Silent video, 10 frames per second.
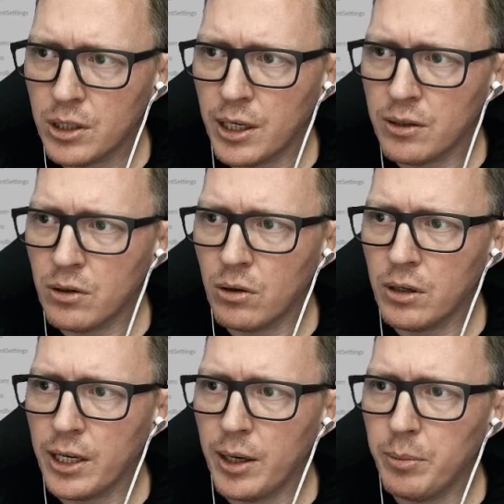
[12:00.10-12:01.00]
has all
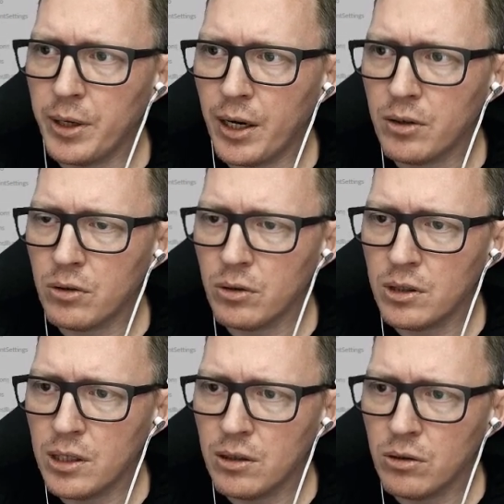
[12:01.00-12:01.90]
the A P Is, so it's
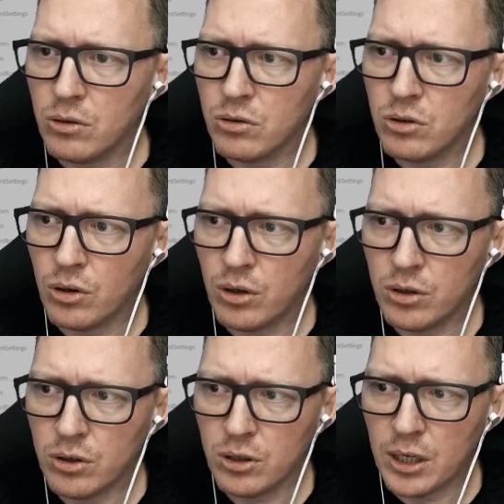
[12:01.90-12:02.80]
easy to search.